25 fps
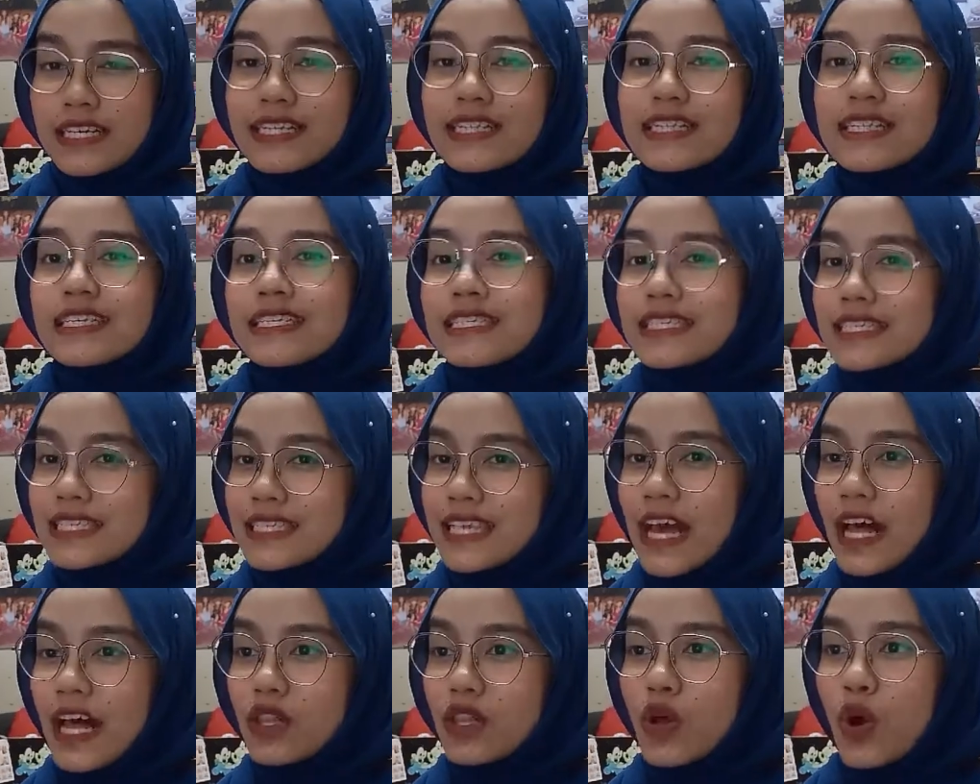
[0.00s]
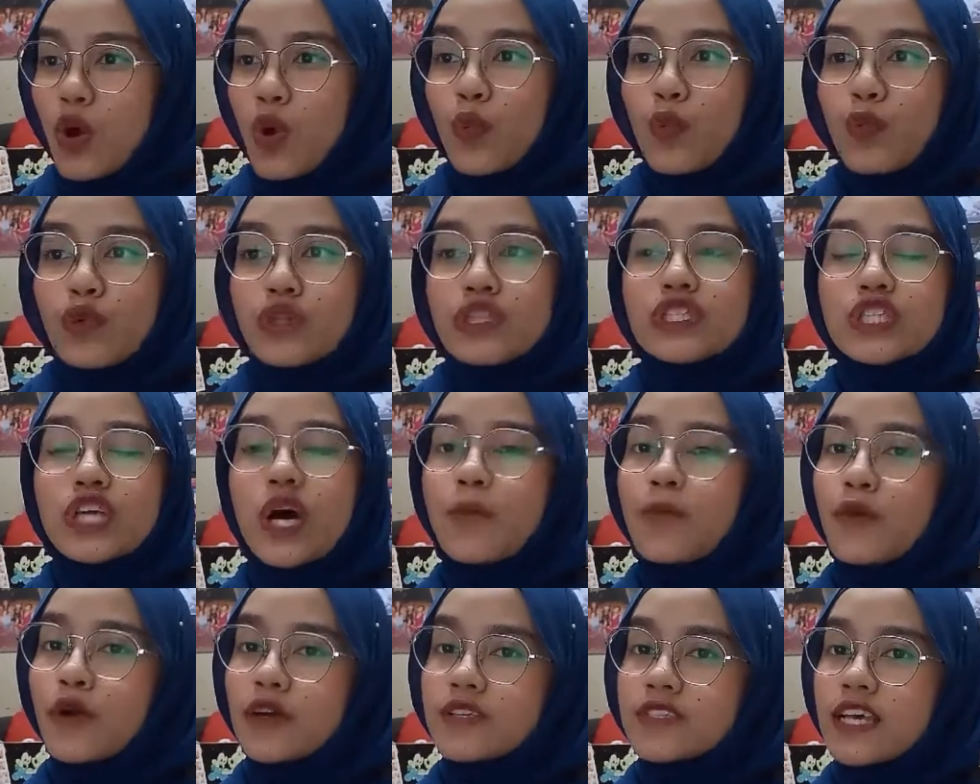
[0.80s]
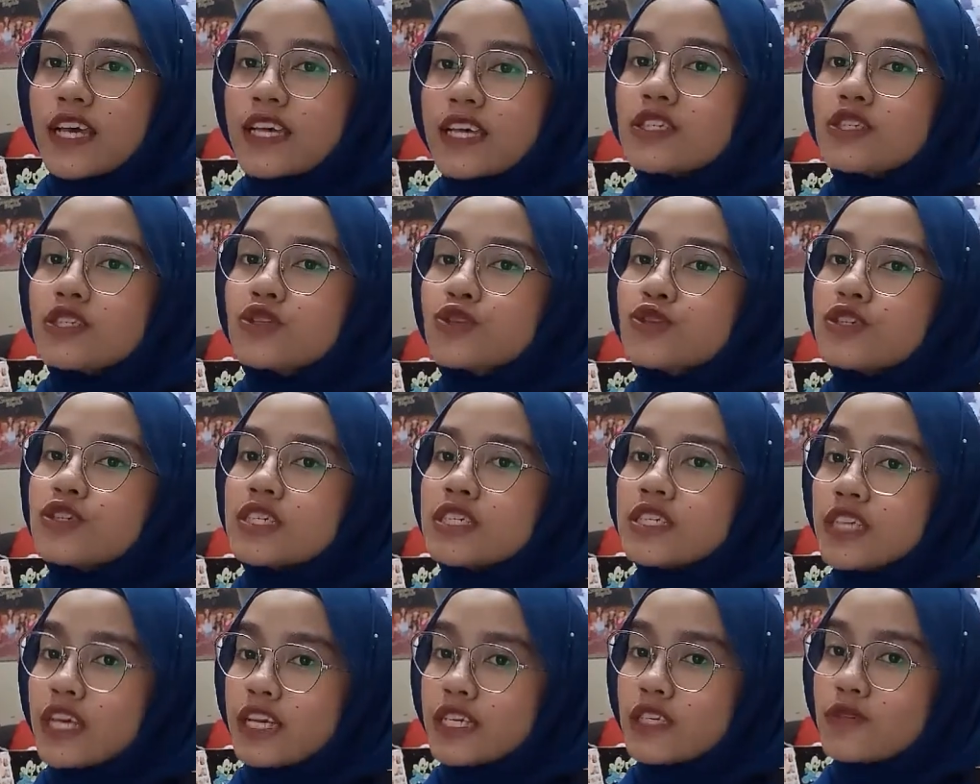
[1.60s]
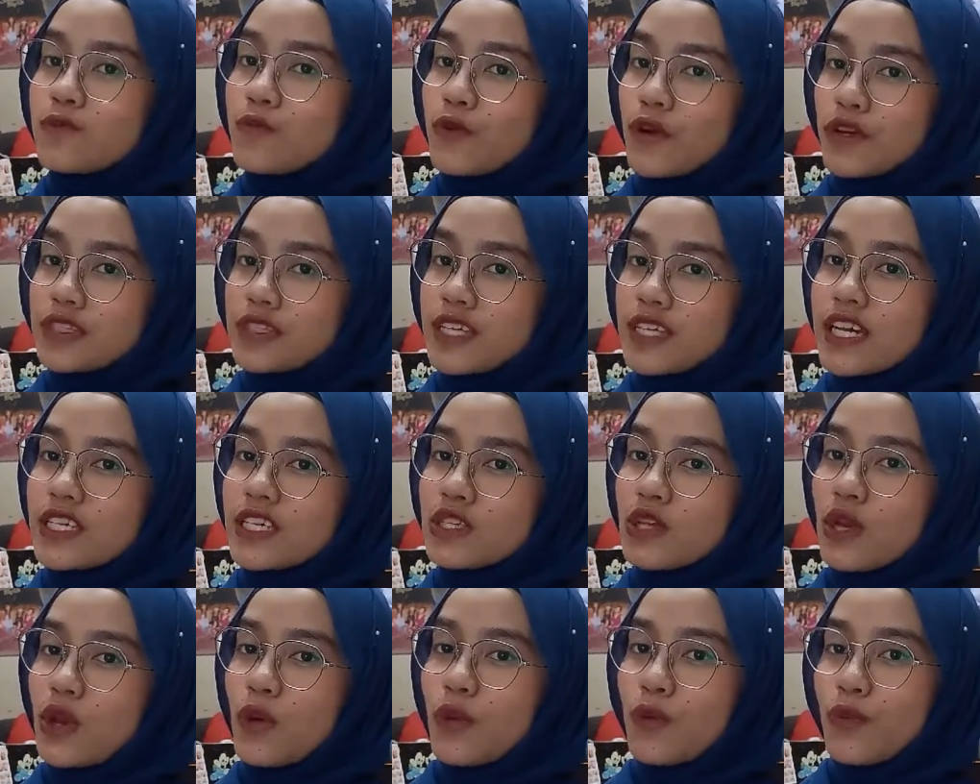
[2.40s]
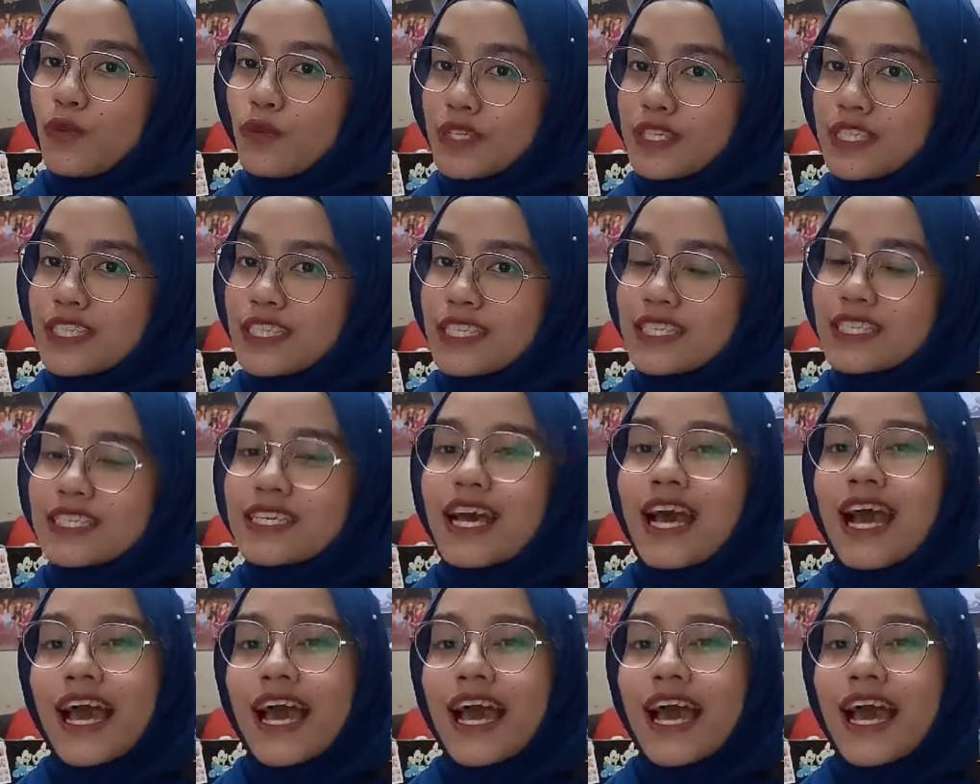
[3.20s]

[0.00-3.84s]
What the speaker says: the cell will not process to the next process, which is